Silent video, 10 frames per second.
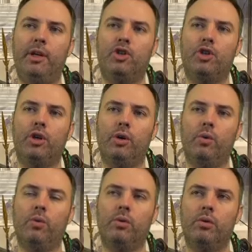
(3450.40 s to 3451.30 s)
Maybe
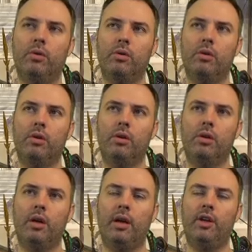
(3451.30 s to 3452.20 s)
two.
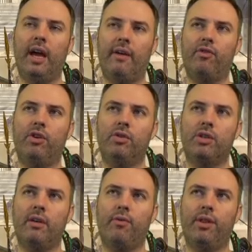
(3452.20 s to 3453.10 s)
And you have to
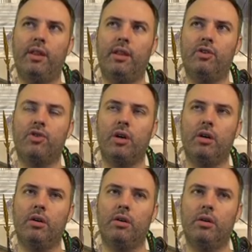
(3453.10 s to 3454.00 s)
do stuff with it this
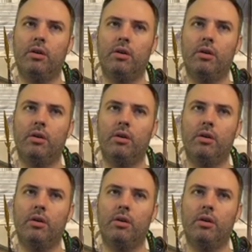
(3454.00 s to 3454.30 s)
turn.